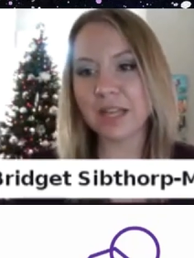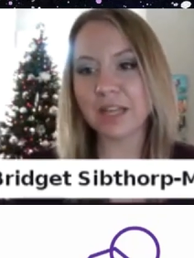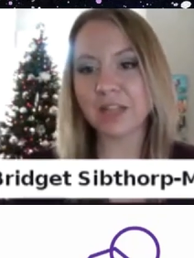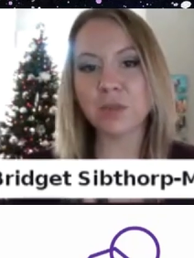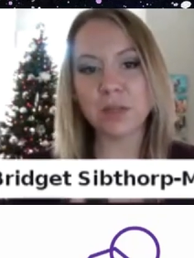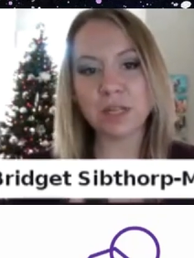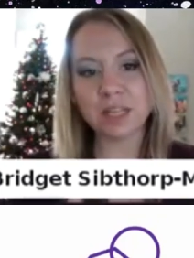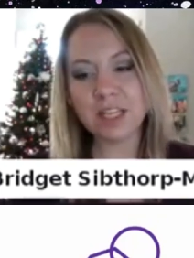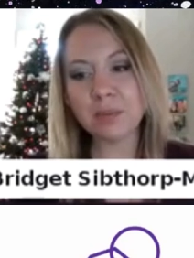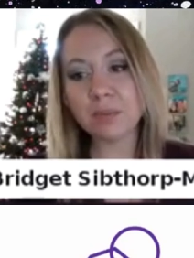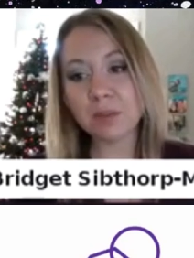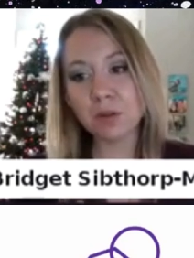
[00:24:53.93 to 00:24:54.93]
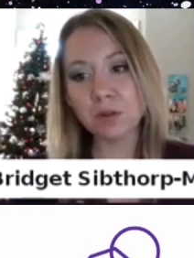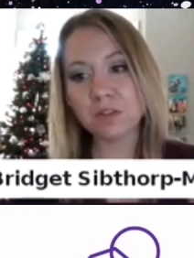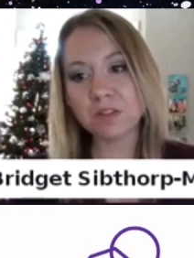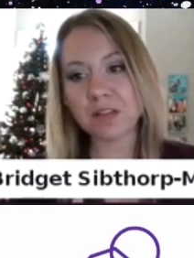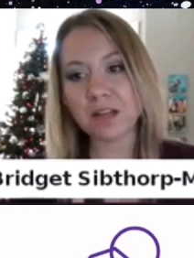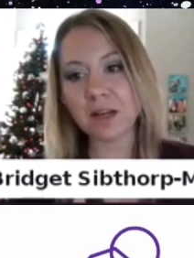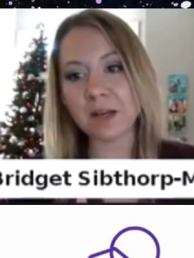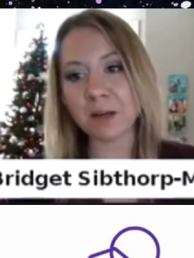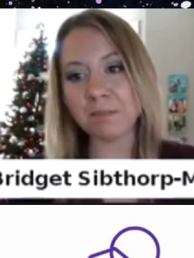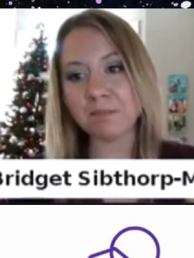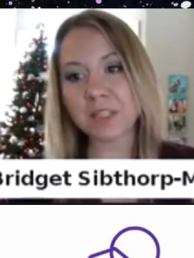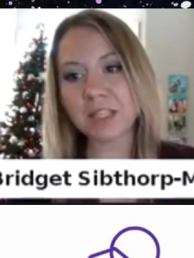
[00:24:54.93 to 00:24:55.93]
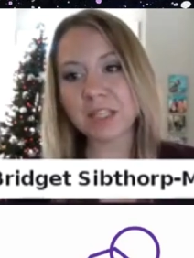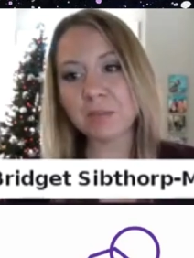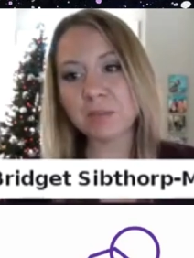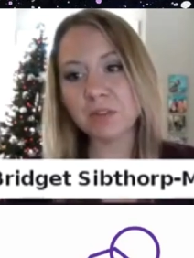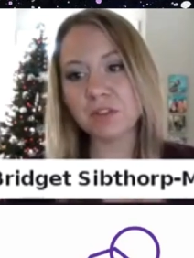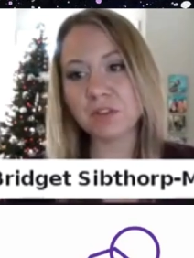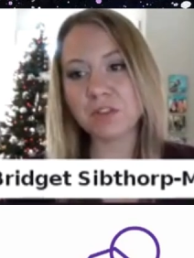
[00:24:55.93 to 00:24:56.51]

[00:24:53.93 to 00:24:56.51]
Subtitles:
and you want to keep those new